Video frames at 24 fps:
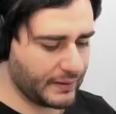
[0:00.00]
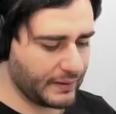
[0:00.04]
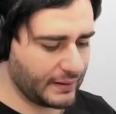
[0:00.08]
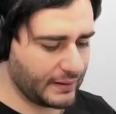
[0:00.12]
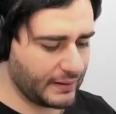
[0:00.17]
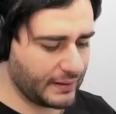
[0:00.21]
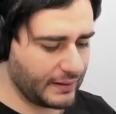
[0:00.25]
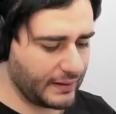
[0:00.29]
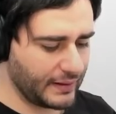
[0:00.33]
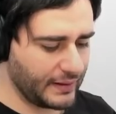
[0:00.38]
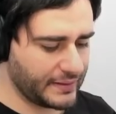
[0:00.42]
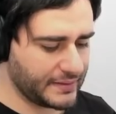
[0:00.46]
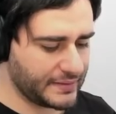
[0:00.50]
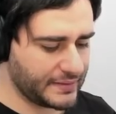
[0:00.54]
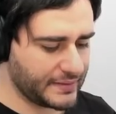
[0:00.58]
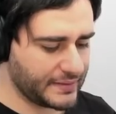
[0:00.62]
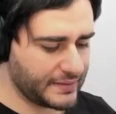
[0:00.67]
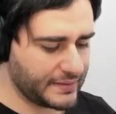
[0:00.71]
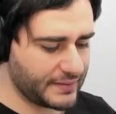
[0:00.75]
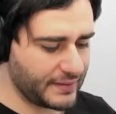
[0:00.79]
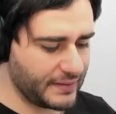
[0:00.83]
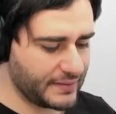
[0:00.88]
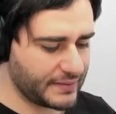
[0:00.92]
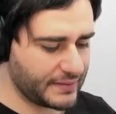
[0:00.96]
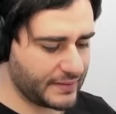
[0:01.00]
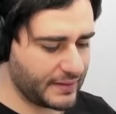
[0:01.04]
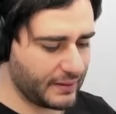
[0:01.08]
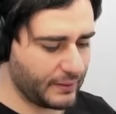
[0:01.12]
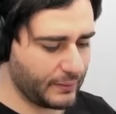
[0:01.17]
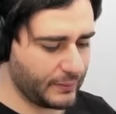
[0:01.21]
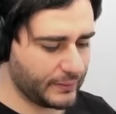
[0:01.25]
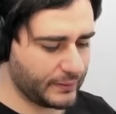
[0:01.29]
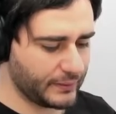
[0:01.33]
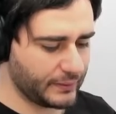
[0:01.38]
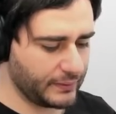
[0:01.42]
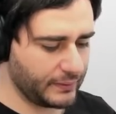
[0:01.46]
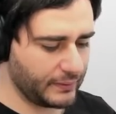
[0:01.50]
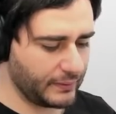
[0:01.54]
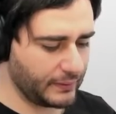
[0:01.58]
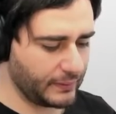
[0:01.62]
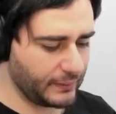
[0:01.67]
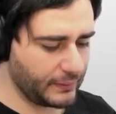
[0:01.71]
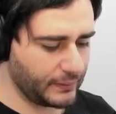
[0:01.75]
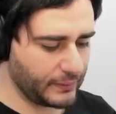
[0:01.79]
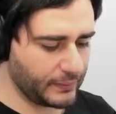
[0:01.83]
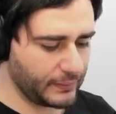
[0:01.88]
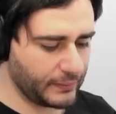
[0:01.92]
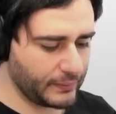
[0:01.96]
Class is equal
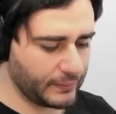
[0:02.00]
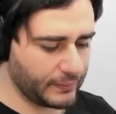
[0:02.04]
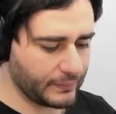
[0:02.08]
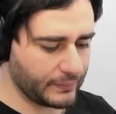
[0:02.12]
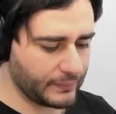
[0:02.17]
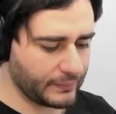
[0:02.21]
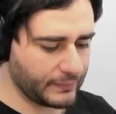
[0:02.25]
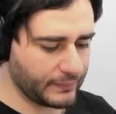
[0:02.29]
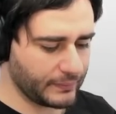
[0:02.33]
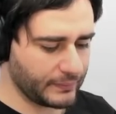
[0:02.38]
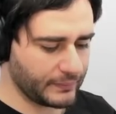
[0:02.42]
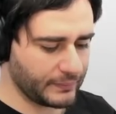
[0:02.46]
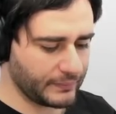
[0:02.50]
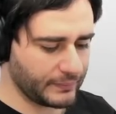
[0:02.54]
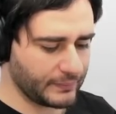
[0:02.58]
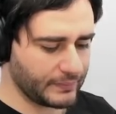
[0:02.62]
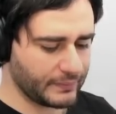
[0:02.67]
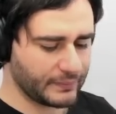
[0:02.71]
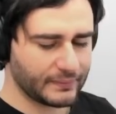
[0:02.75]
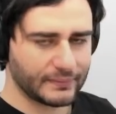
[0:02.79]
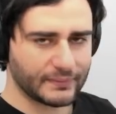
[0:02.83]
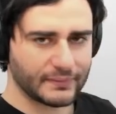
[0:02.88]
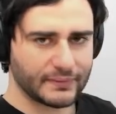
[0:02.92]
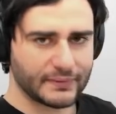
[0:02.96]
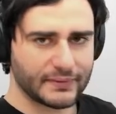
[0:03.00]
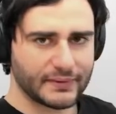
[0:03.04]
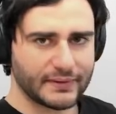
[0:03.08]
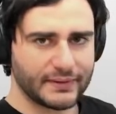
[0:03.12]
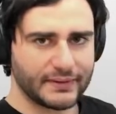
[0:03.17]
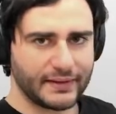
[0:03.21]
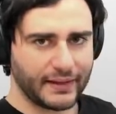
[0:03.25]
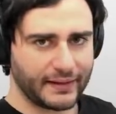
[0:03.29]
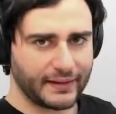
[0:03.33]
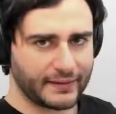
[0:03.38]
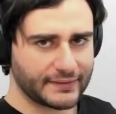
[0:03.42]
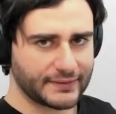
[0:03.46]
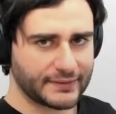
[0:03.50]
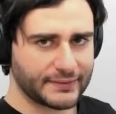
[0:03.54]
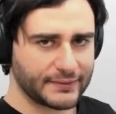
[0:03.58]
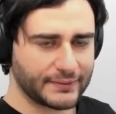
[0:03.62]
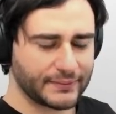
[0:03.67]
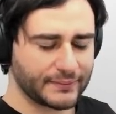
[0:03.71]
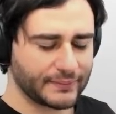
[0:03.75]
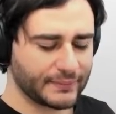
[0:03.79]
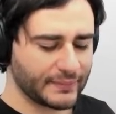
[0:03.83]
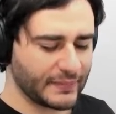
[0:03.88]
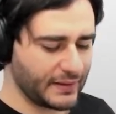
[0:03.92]
to text.